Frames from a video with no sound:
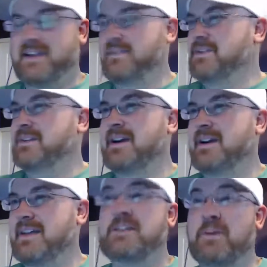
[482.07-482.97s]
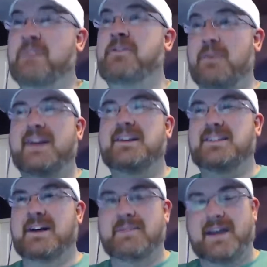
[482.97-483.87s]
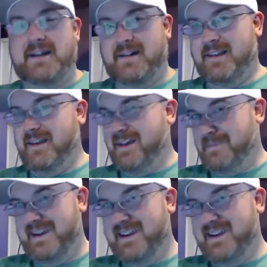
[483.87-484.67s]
that's a perfect way to sum that all up.